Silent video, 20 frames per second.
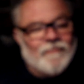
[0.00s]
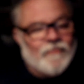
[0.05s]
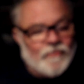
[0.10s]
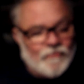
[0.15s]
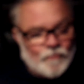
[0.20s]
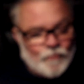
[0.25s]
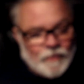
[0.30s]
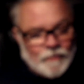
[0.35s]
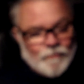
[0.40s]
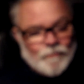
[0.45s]

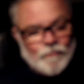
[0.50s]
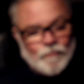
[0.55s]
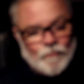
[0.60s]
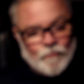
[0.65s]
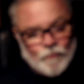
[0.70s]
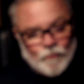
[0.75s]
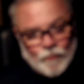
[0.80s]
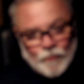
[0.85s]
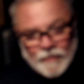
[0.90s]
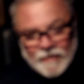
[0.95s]

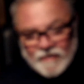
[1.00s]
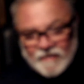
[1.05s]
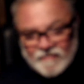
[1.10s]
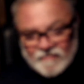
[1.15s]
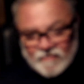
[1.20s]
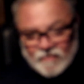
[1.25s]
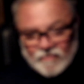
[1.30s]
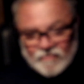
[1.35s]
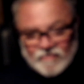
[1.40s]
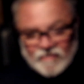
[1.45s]
we
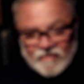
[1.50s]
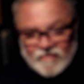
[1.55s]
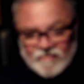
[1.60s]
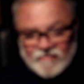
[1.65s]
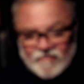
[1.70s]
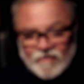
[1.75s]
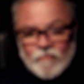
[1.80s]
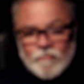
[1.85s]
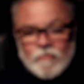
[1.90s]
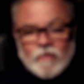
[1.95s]
discussed this
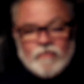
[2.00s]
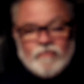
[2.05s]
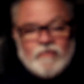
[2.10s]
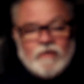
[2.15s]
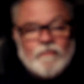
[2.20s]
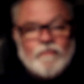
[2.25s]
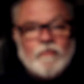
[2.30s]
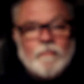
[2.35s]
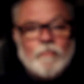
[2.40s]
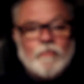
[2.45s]
so much,
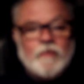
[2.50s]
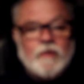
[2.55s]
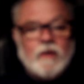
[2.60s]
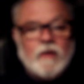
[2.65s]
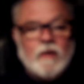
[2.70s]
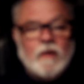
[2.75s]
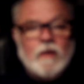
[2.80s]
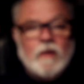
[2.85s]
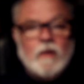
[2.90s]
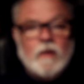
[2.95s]
everybody.
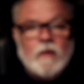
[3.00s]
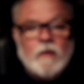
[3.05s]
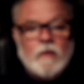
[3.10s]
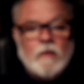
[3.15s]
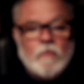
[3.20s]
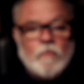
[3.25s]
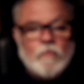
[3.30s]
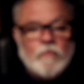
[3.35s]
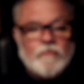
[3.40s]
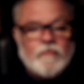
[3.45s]

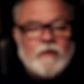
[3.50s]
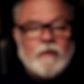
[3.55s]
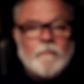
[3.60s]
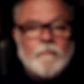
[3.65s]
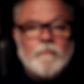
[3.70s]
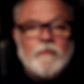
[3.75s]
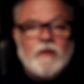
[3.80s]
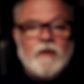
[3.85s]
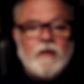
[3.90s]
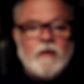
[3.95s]
What's
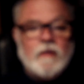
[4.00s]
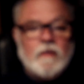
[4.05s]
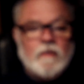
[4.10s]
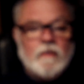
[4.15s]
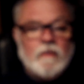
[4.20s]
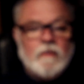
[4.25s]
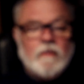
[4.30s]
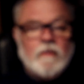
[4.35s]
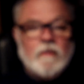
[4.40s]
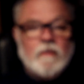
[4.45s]
happening here?
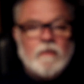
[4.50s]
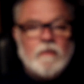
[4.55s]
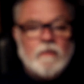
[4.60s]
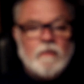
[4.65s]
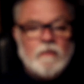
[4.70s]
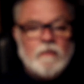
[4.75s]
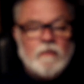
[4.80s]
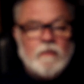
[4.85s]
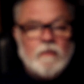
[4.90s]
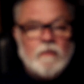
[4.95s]

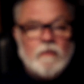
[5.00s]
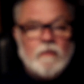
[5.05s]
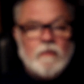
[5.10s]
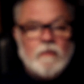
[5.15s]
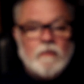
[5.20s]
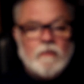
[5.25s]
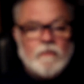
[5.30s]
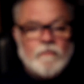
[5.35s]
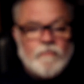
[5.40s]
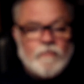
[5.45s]

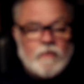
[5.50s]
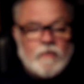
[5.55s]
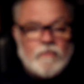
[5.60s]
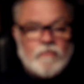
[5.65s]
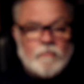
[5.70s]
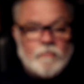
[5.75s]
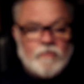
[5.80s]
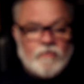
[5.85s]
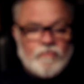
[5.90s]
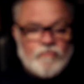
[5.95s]
I think
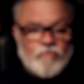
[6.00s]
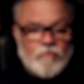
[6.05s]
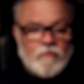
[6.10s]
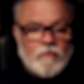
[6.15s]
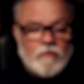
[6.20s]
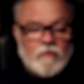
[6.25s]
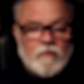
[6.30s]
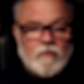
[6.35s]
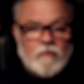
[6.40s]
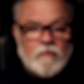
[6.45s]
somebody's
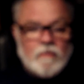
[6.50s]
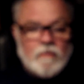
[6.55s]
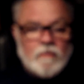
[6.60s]
drunk.